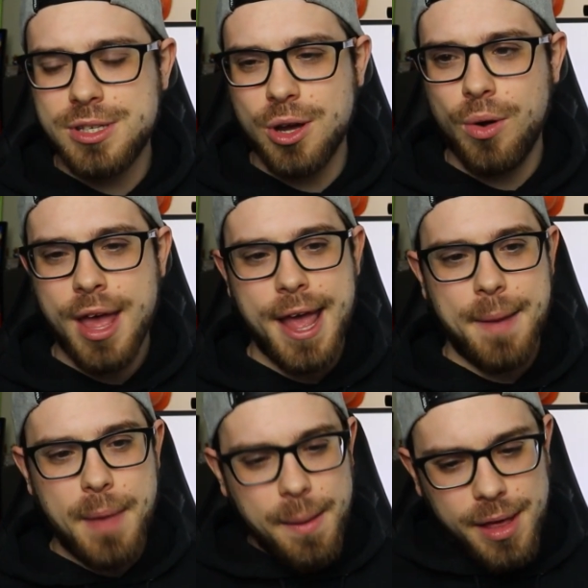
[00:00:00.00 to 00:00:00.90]
So
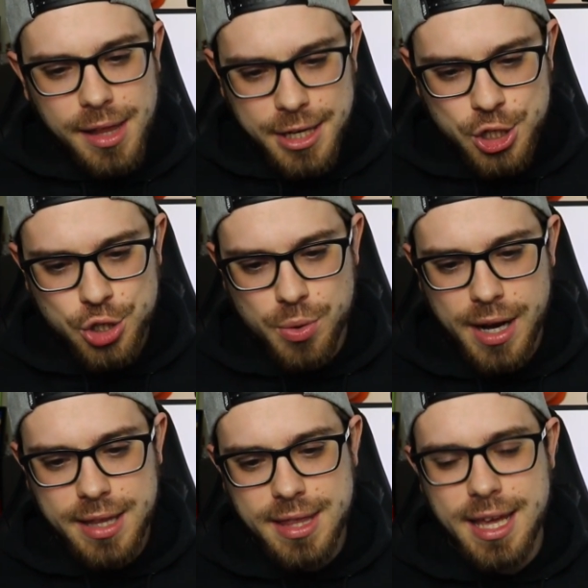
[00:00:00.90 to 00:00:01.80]
maybe like
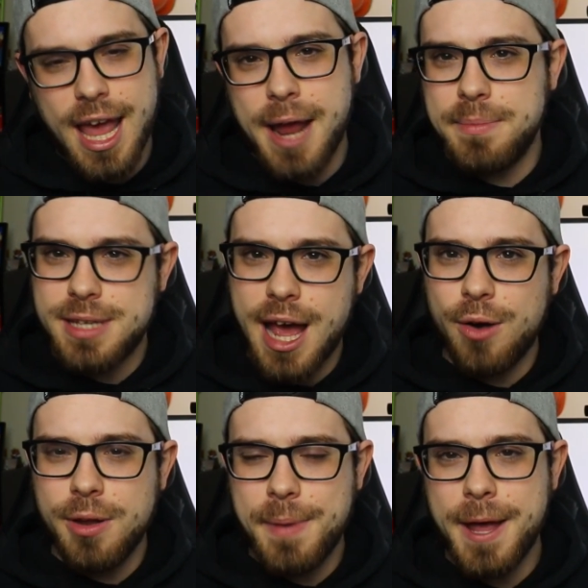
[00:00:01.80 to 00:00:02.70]
shrink the game
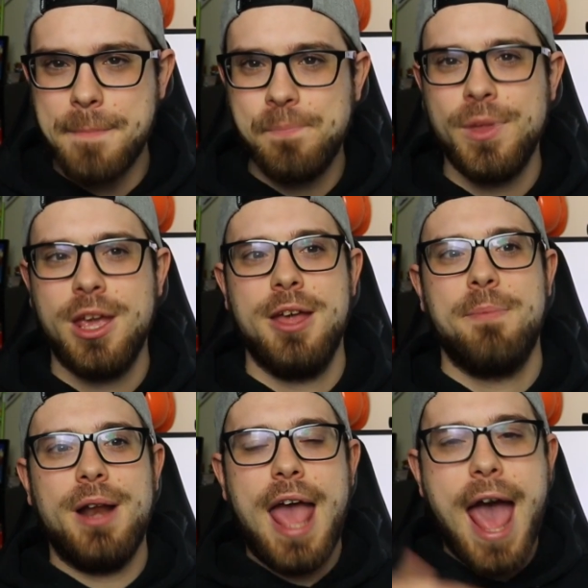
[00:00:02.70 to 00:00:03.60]
down a bit,
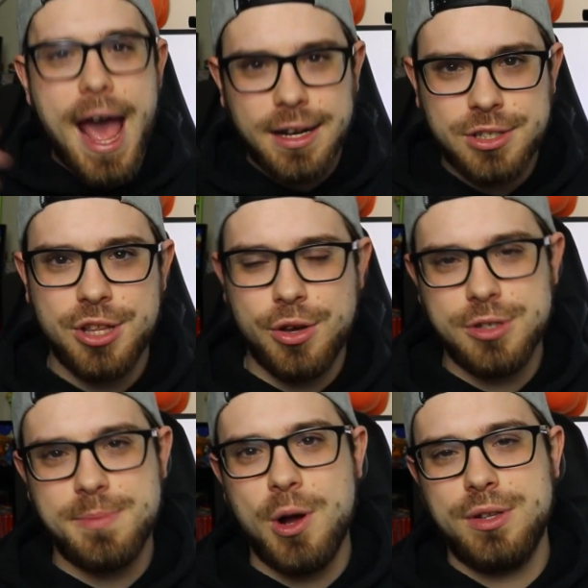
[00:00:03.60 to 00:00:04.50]
but add to
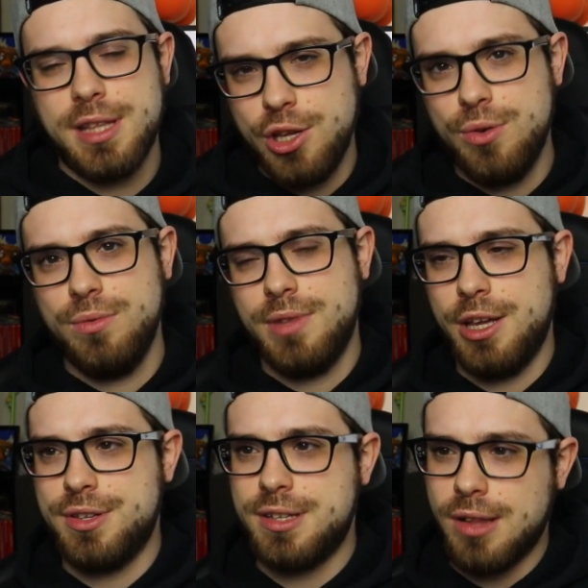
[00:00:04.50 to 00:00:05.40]
those modes that you that
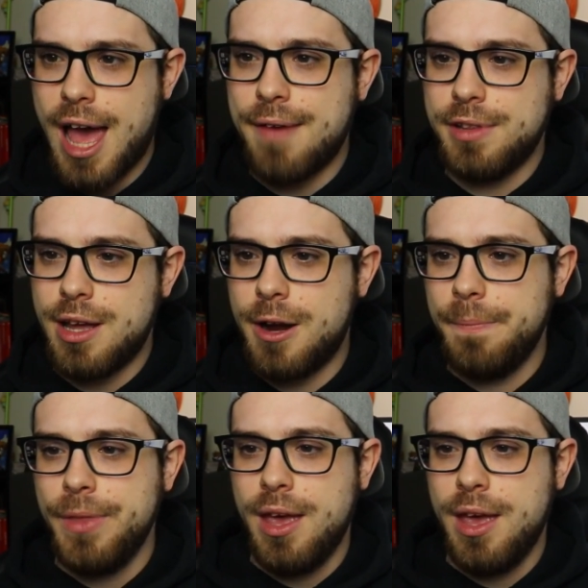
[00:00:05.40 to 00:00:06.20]
you still have in there.